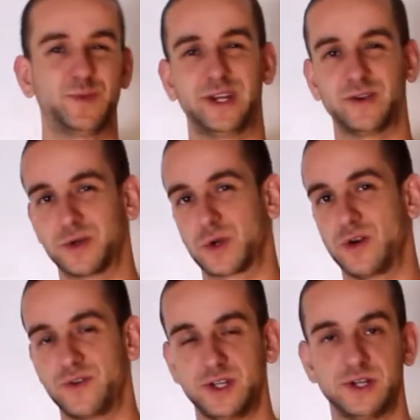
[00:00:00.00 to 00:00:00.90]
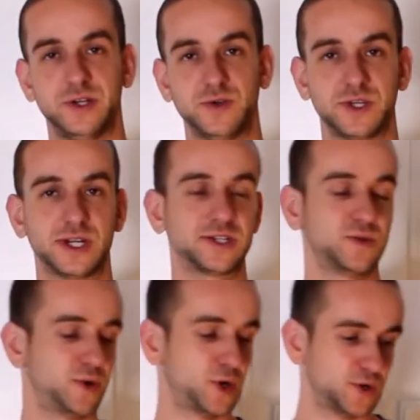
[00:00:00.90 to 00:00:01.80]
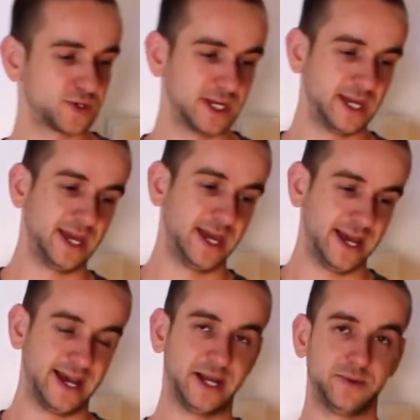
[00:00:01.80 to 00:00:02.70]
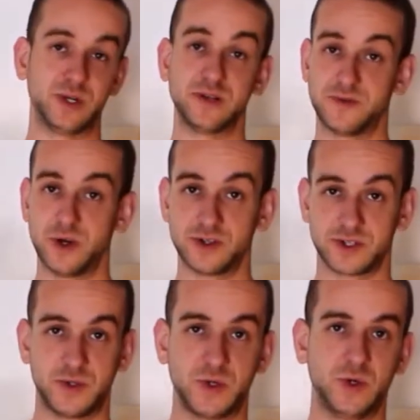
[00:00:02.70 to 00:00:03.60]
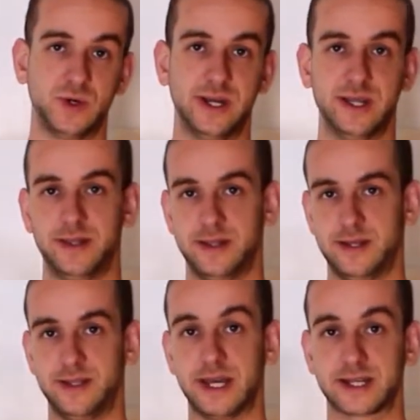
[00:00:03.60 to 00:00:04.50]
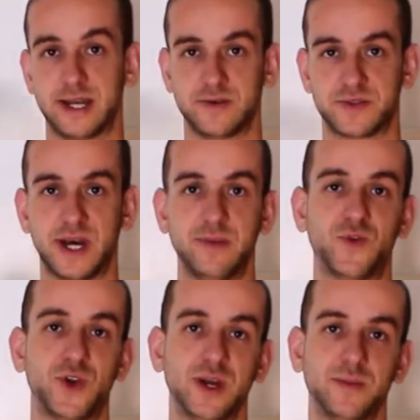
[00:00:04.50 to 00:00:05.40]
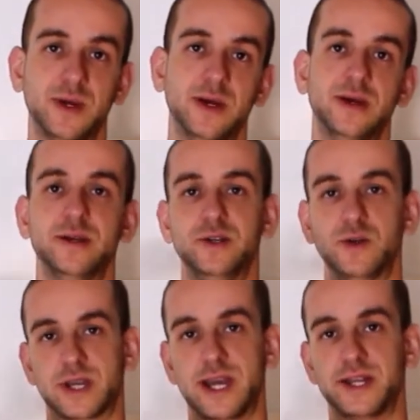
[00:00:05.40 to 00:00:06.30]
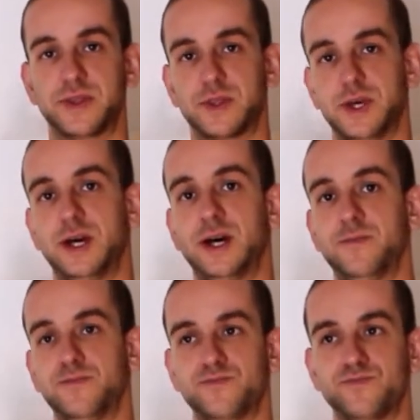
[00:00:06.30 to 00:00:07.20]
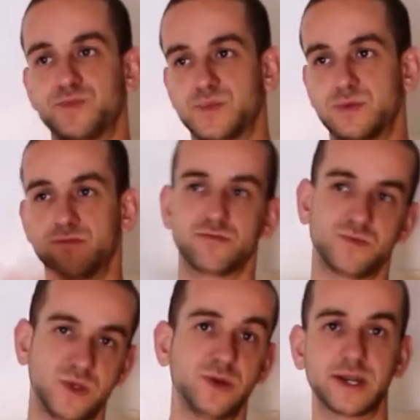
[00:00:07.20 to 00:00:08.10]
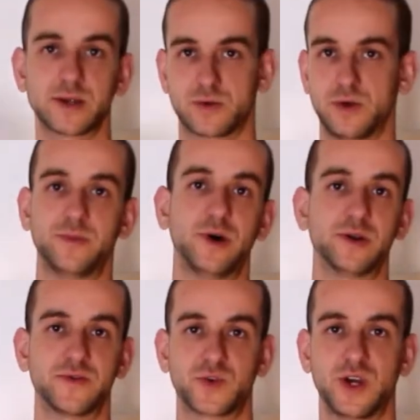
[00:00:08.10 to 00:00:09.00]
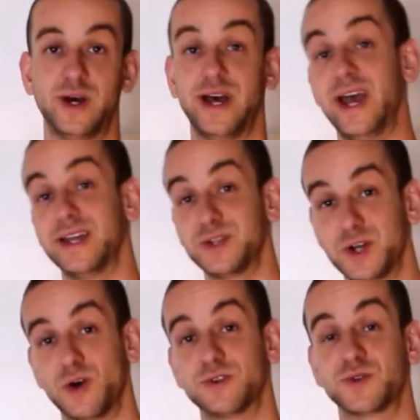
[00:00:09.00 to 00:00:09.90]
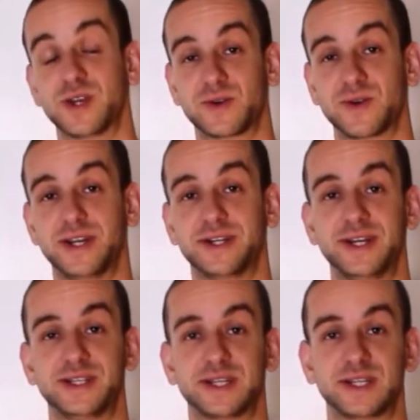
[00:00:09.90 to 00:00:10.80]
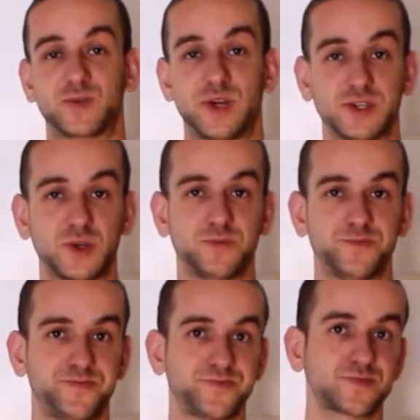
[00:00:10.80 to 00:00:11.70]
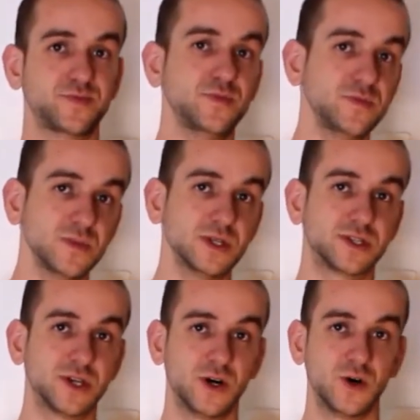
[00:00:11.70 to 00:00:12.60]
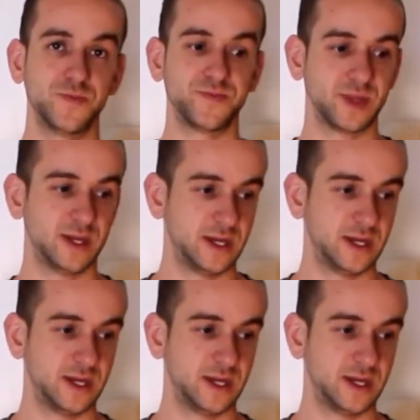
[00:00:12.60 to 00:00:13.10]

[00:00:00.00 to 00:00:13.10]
depending on the coffee that you're using, I suppose. And when it flows through in that kind of time frame, you'll get a good amount of crema and you'll also get a great tasting espresso. So